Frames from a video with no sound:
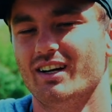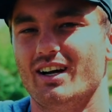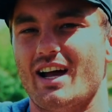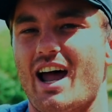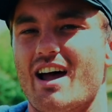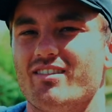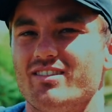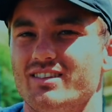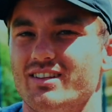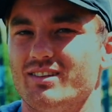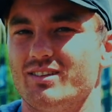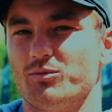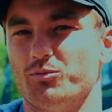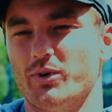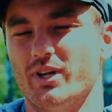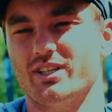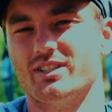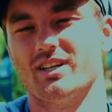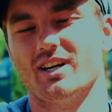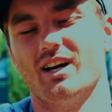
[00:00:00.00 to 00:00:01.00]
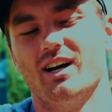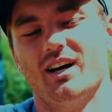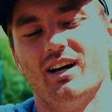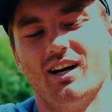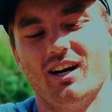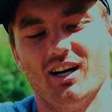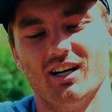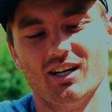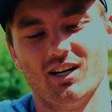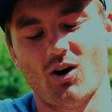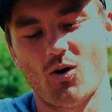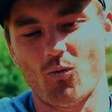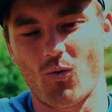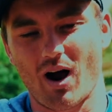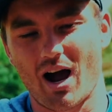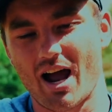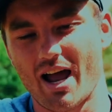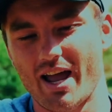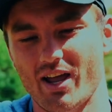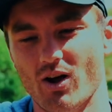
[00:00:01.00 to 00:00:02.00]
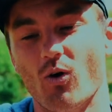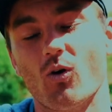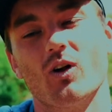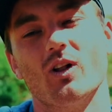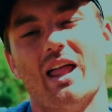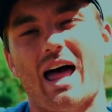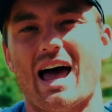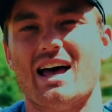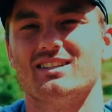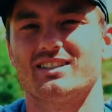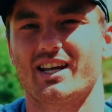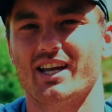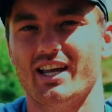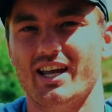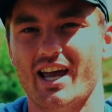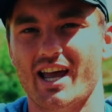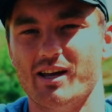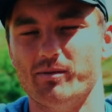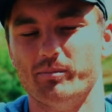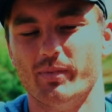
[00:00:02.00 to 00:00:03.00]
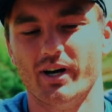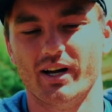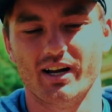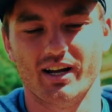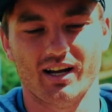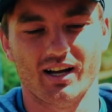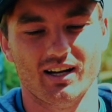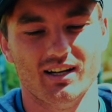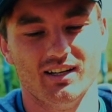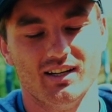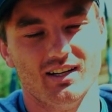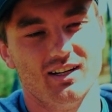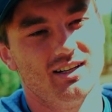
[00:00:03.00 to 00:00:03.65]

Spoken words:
Haven't went to Hawaii or Alaska yet, but